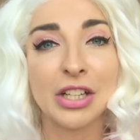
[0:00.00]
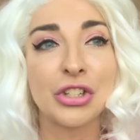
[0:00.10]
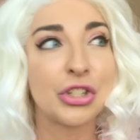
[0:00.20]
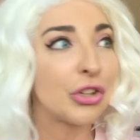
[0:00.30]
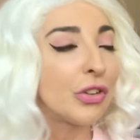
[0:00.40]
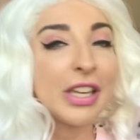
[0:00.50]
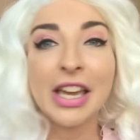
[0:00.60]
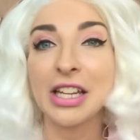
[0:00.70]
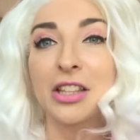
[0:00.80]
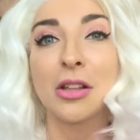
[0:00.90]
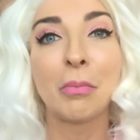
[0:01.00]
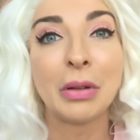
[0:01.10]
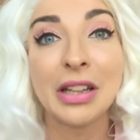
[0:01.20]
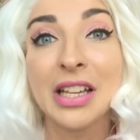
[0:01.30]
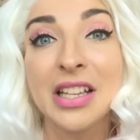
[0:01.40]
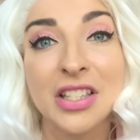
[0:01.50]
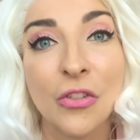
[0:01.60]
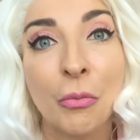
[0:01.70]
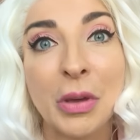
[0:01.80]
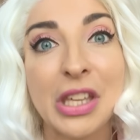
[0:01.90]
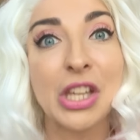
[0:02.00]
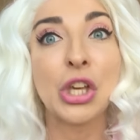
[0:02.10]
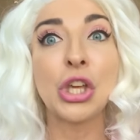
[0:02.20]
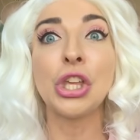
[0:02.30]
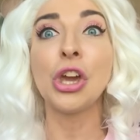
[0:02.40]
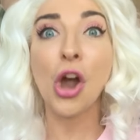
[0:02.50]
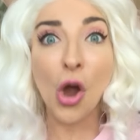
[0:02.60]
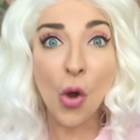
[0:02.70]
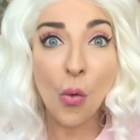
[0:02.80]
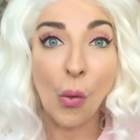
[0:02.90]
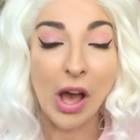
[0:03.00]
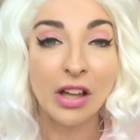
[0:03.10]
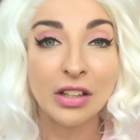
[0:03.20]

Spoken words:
luxuriate in the bliss of being you,